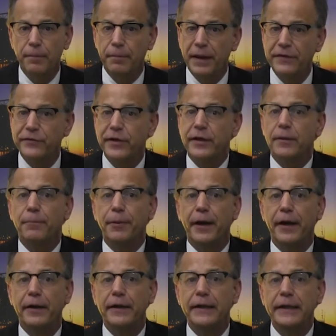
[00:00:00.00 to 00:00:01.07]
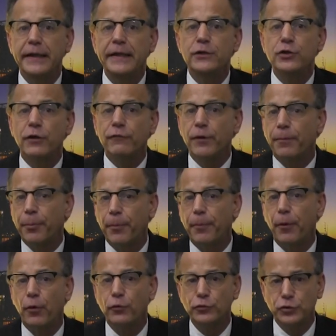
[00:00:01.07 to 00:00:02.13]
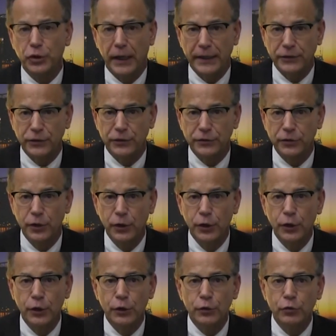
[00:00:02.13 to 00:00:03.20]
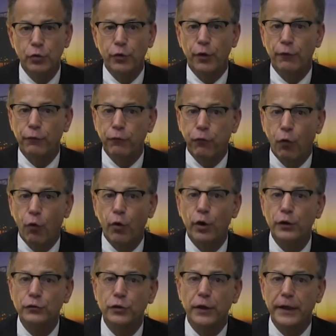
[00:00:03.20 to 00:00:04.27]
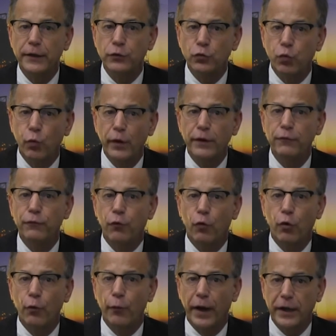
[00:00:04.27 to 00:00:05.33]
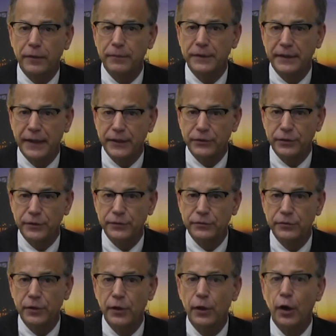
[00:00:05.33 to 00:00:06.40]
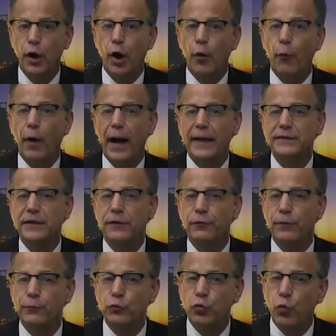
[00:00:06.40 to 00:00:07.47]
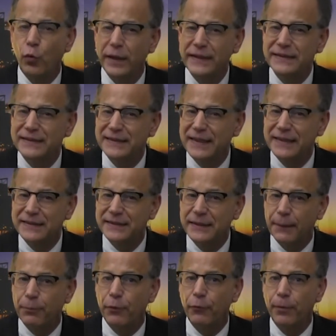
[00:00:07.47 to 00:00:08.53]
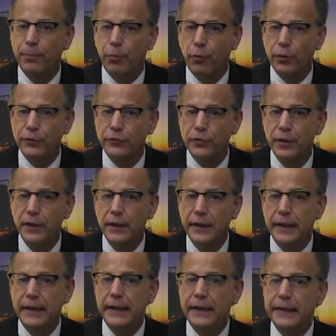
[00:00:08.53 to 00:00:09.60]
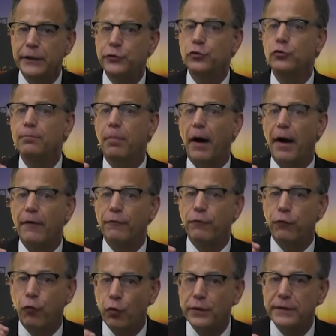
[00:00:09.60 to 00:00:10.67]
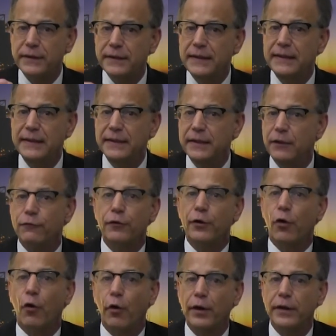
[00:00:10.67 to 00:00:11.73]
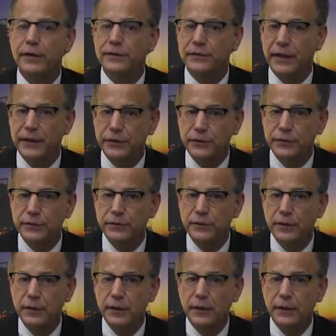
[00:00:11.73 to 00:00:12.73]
BSEE compared each of the proposed changes to the 424 recommendations arising from 26 separate reports issued by 14 different organizations